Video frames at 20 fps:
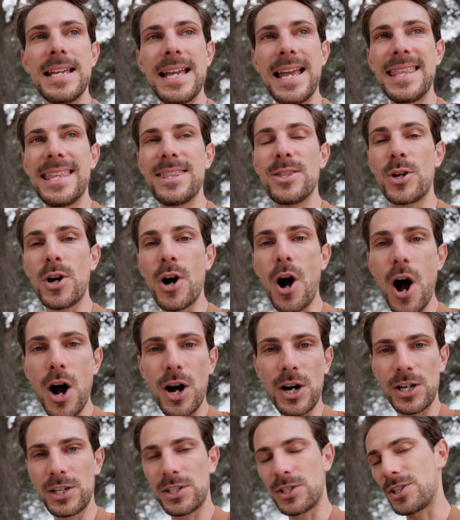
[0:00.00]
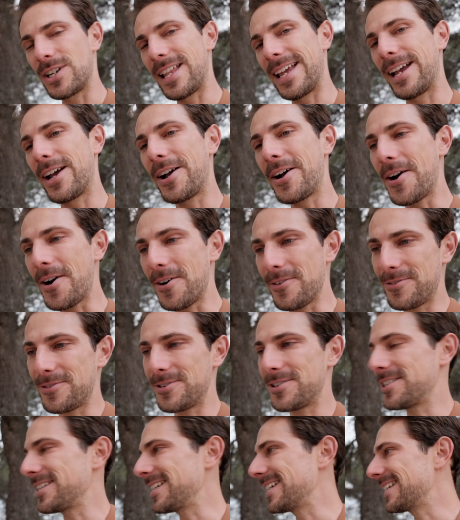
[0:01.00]
and then the cars are like
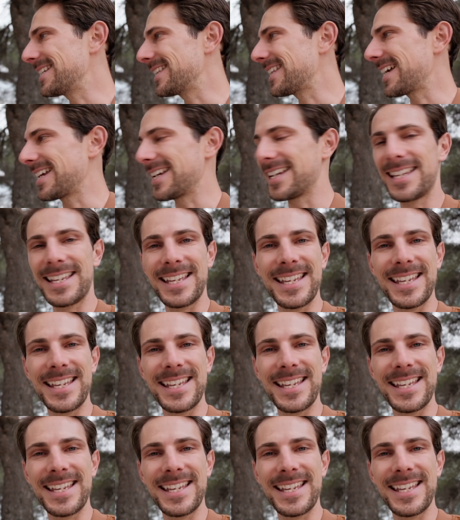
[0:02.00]
covered in like